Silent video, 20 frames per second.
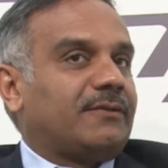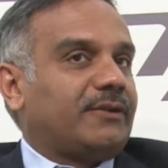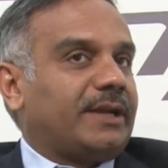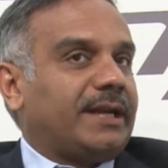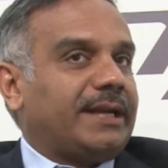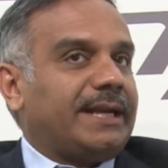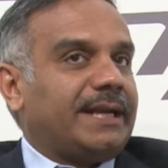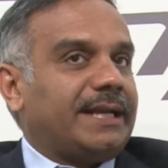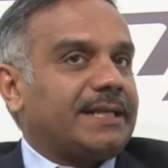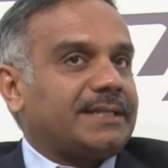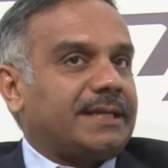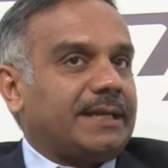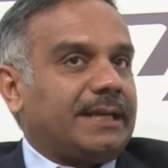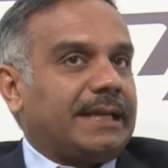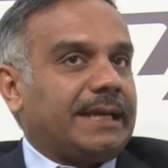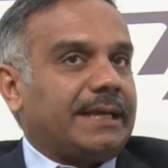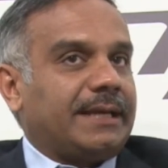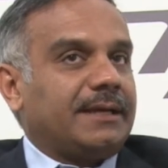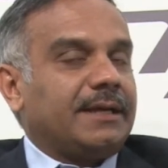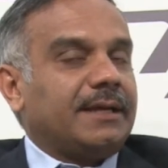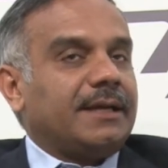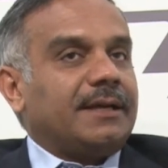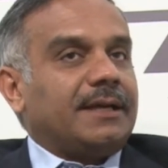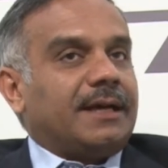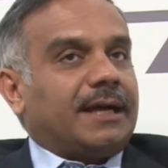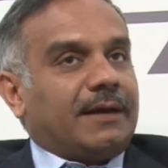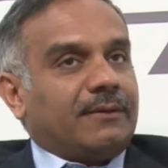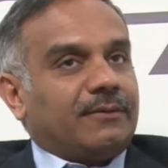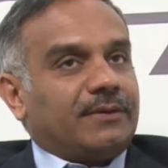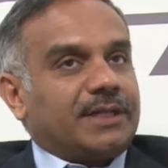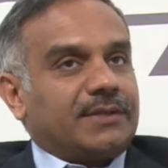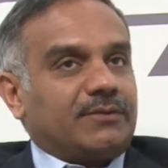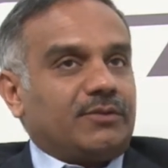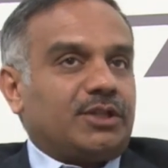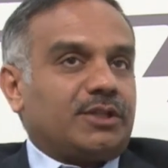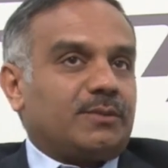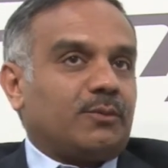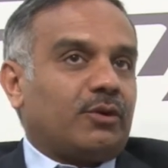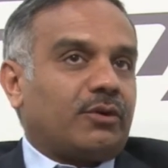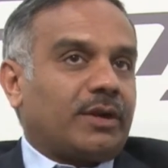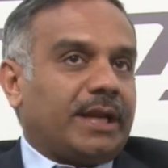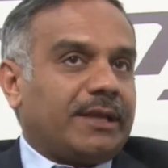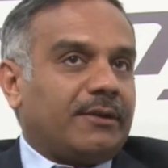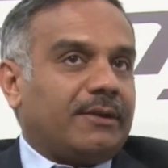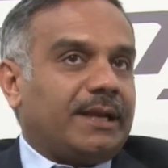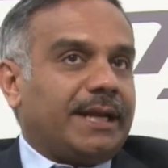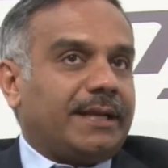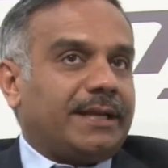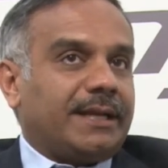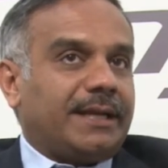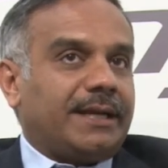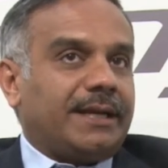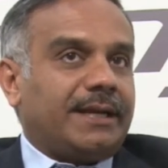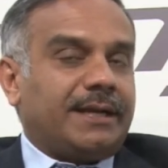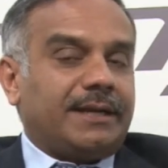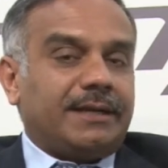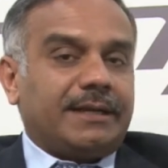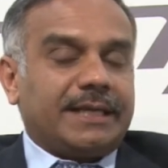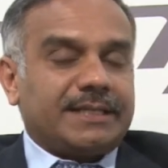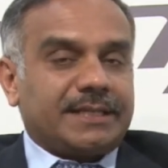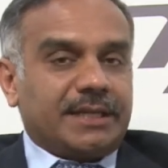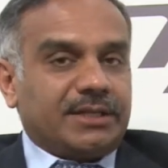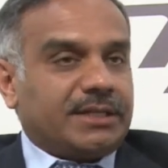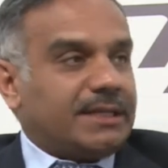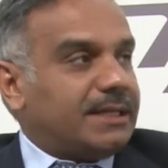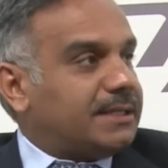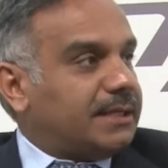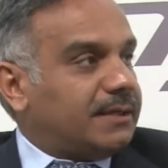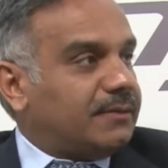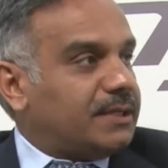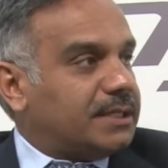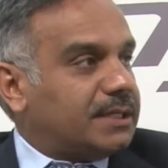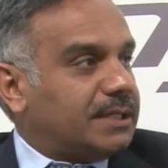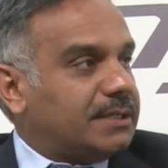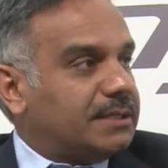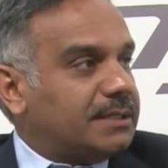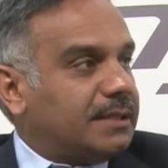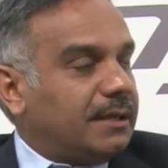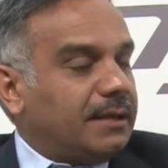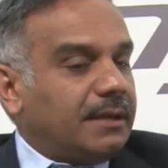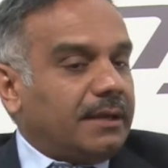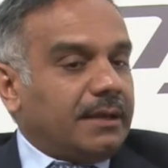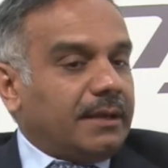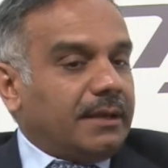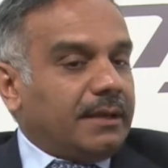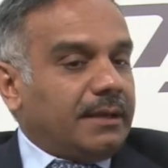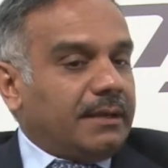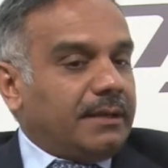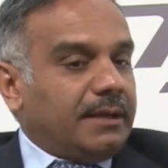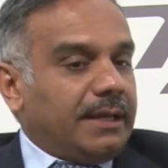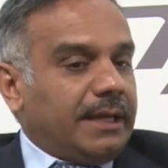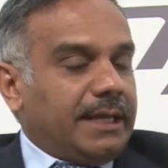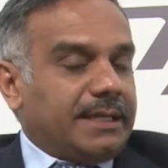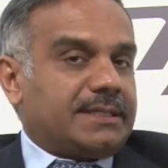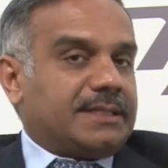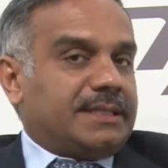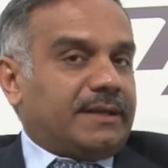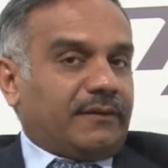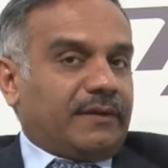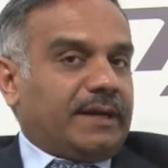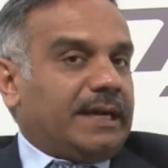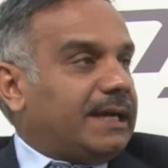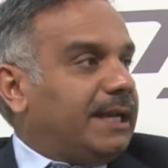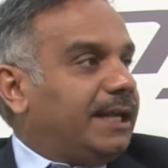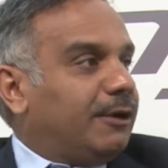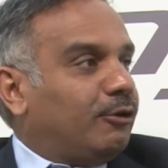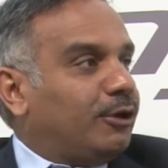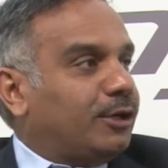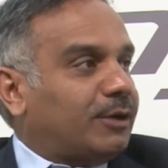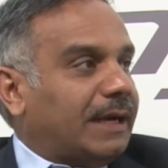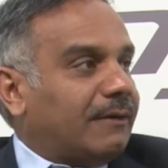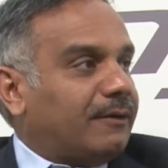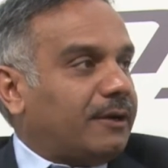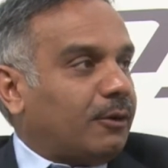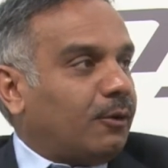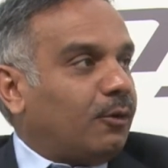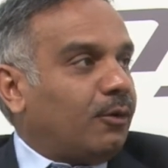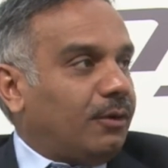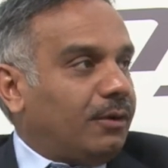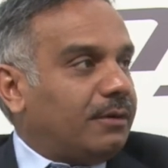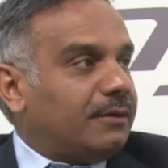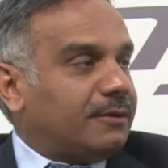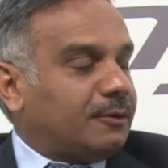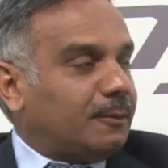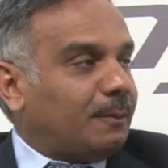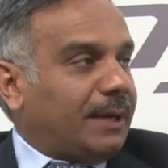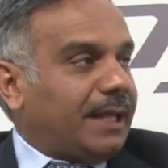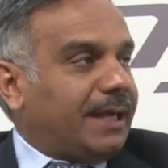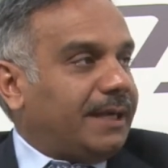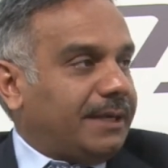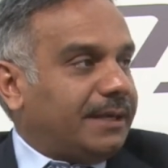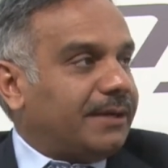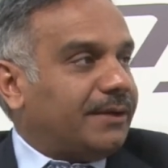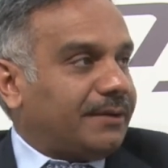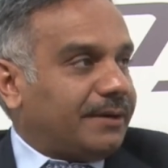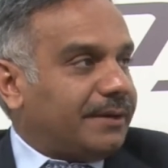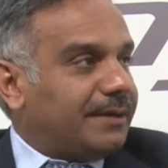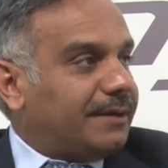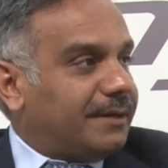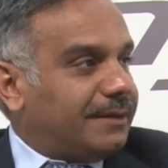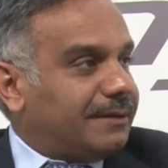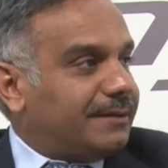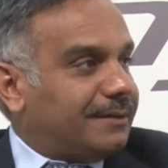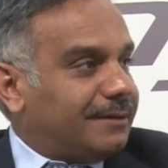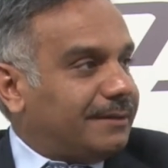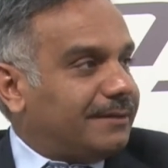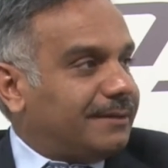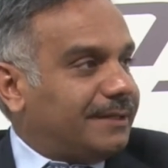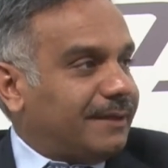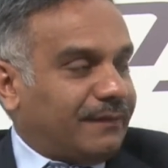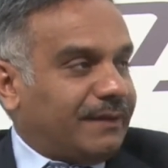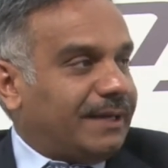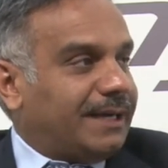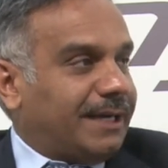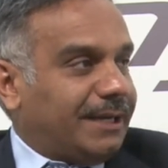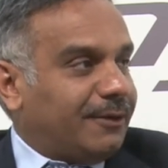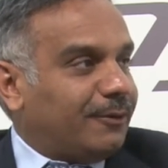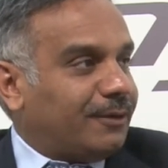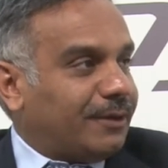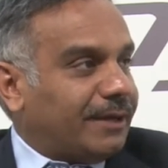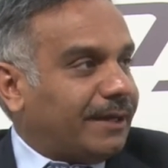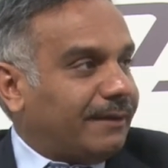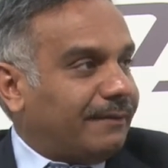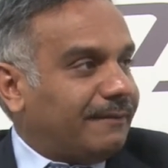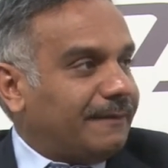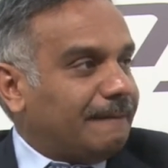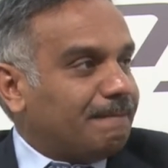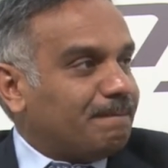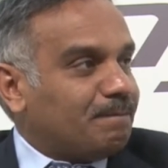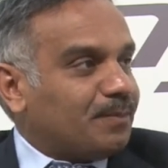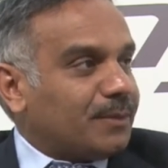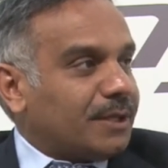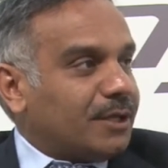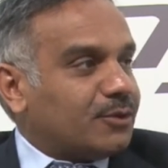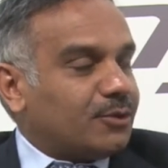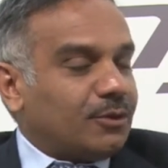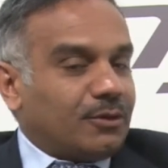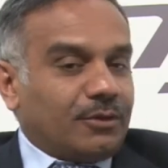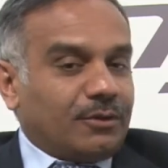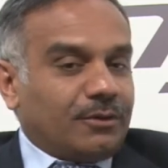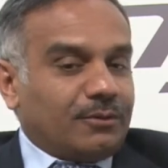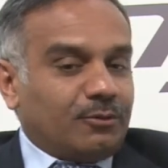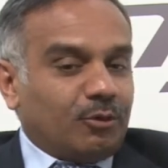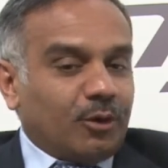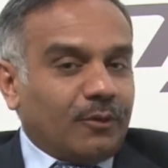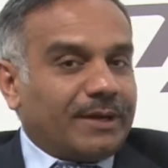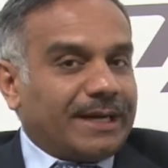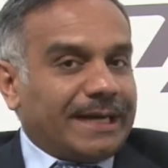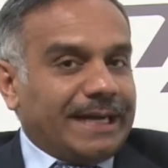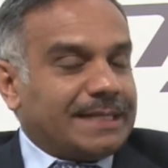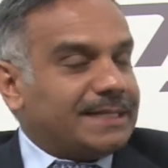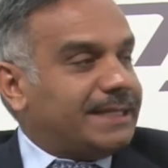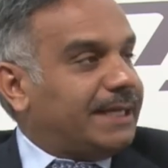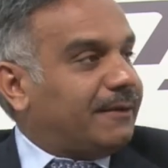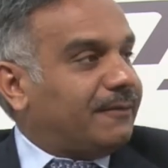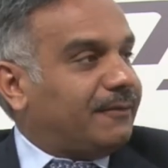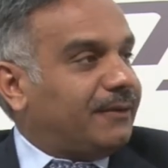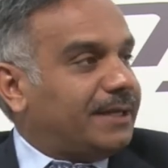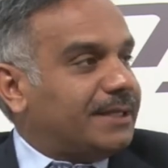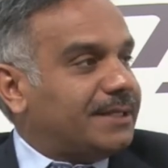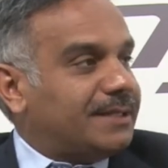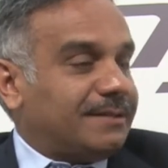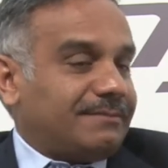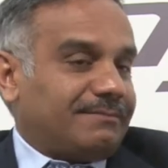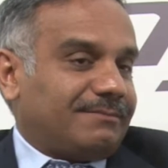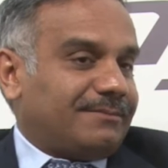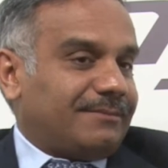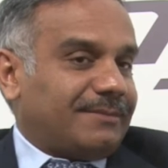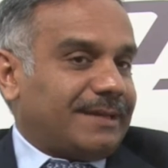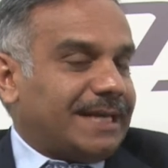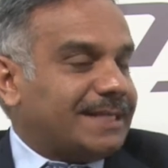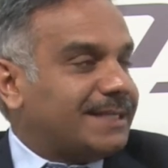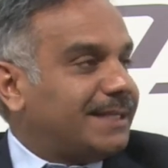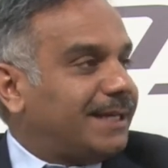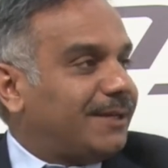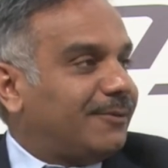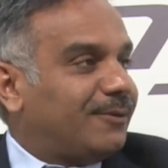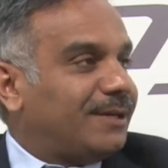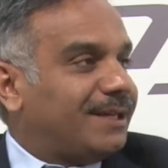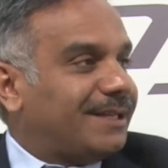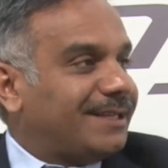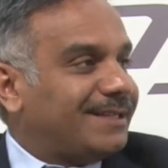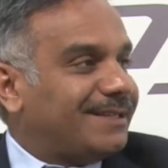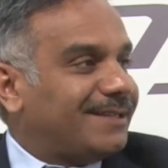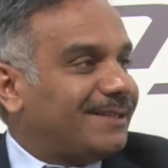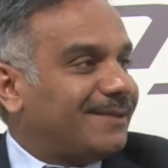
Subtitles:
an industry like ours, which is more regulated and essential services. It's definitely going to have a role to play here. Definitely going to have. So whoever gets there first has an advantage.